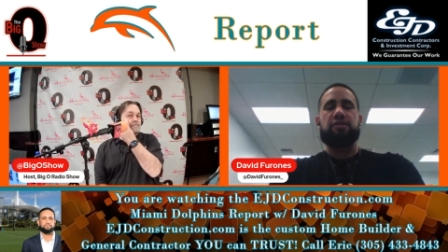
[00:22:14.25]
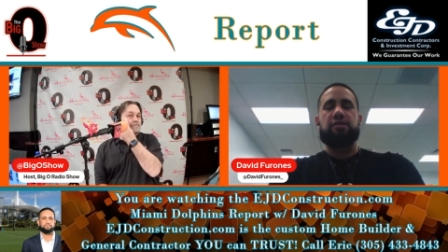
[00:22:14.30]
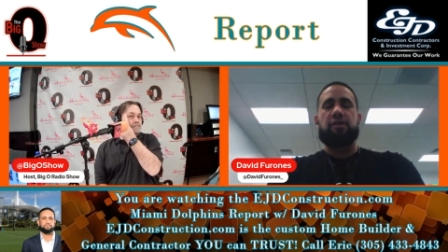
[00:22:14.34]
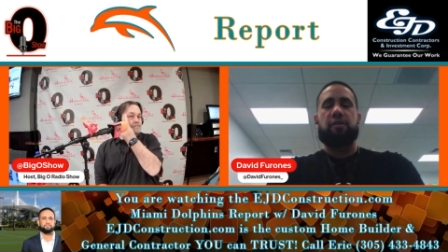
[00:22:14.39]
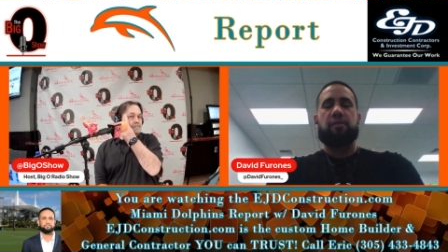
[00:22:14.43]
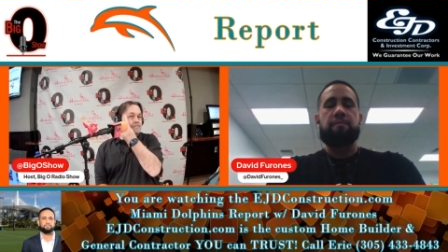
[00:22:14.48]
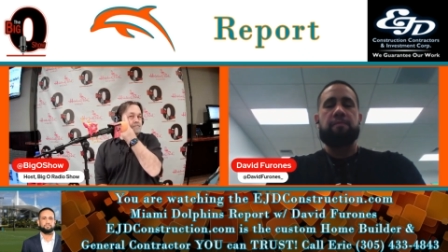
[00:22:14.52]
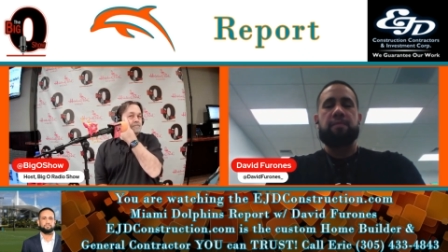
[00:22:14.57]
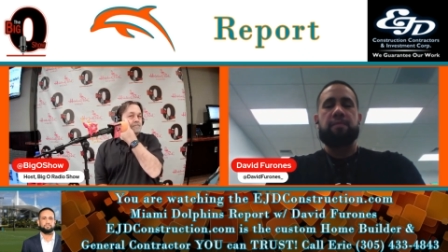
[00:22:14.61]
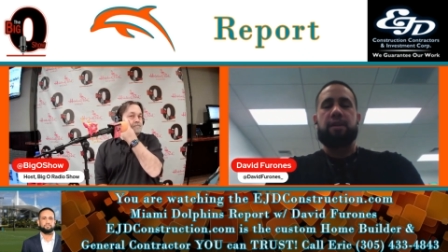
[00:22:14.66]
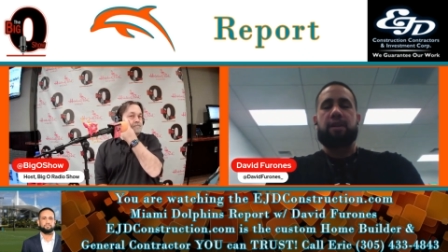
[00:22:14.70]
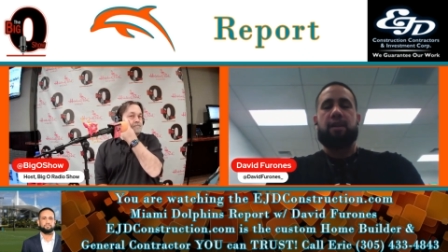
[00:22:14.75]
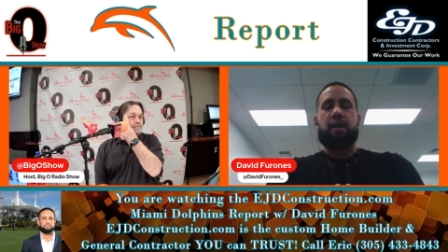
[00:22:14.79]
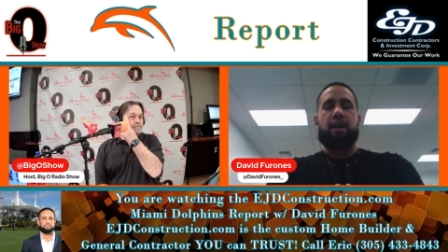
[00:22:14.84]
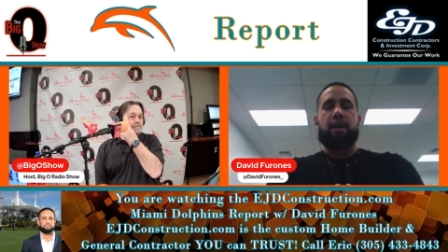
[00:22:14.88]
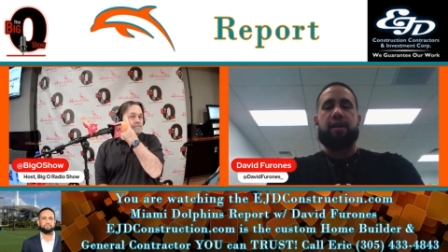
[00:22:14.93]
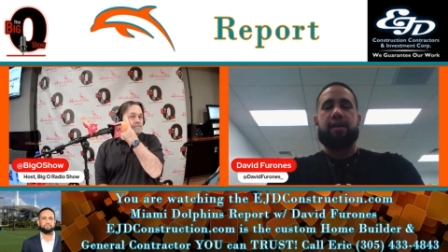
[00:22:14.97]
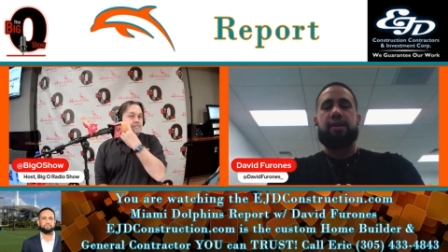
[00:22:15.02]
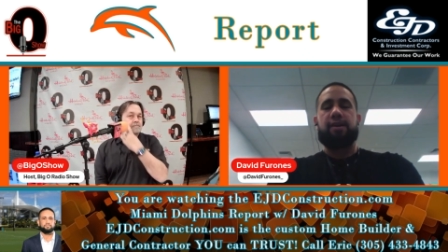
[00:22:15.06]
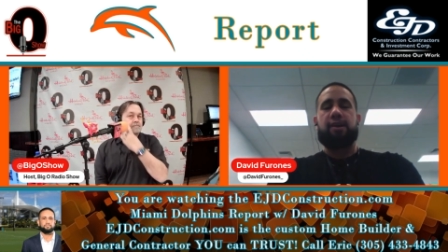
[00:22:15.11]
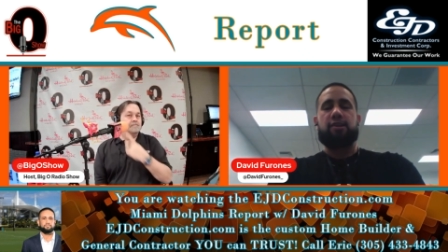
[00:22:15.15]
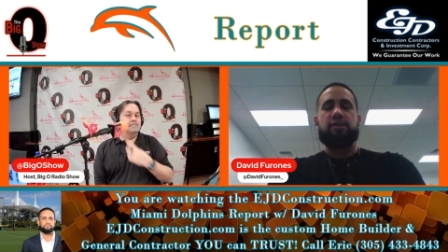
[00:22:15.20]
So
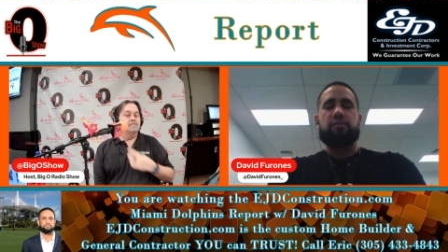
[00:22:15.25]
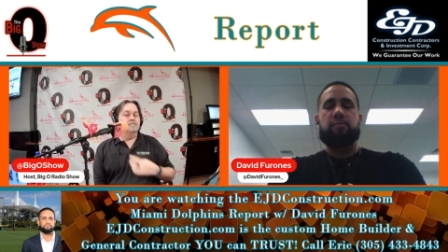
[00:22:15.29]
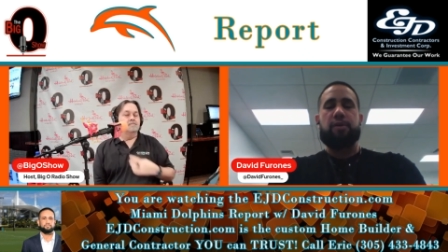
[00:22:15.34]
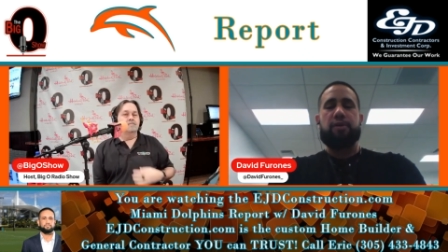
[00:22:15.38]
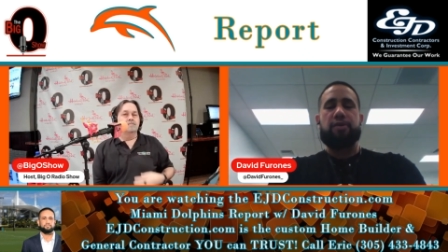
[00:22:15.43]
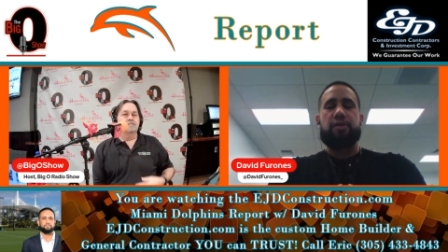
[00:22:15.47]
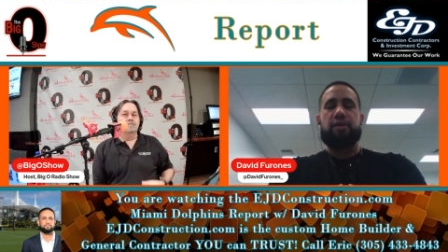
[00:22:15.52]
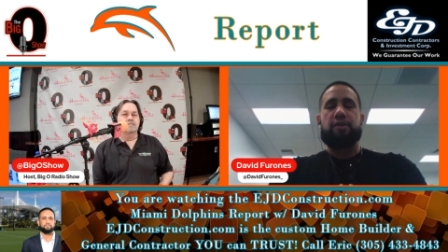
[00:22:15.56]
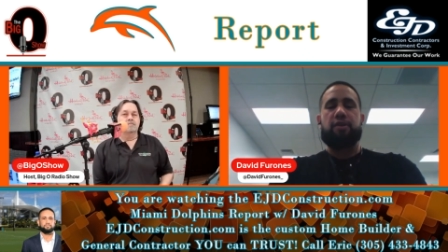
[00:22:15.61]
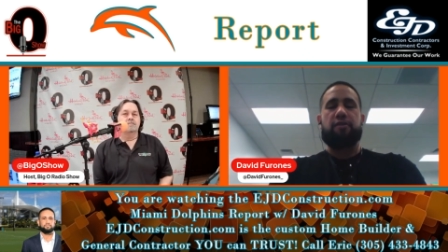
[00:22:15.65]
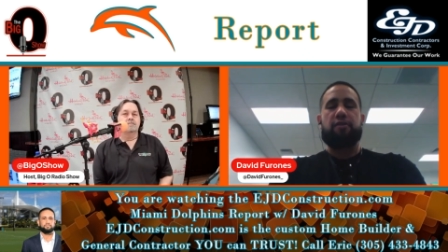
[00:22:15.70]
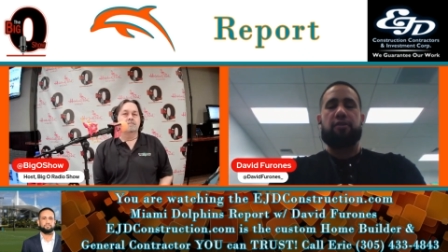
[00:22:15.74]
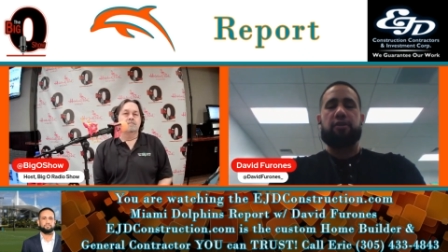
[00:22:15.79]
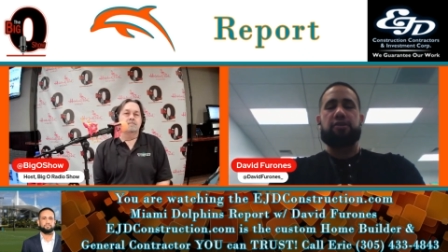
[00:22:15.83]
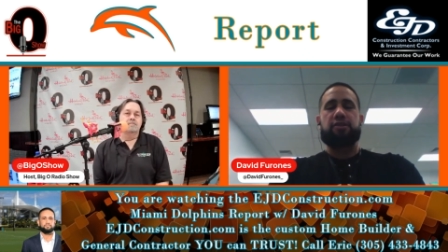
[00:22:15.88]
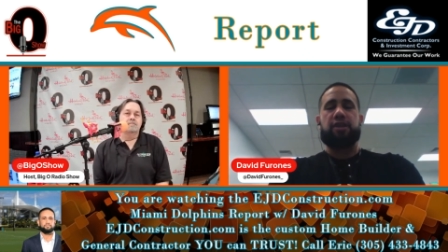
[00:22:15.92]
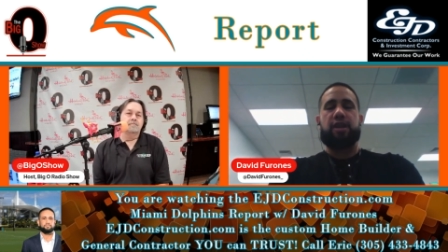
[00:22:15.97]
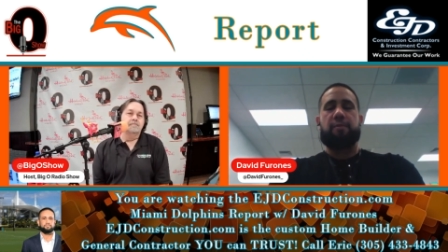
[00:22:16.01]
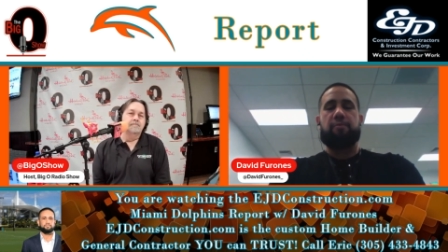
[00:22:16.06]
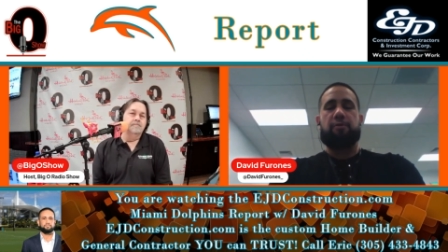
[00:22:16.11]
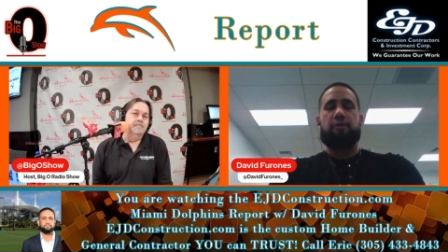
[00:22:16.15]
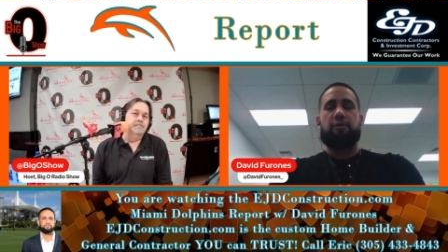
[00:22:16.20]
Kion Smith, another example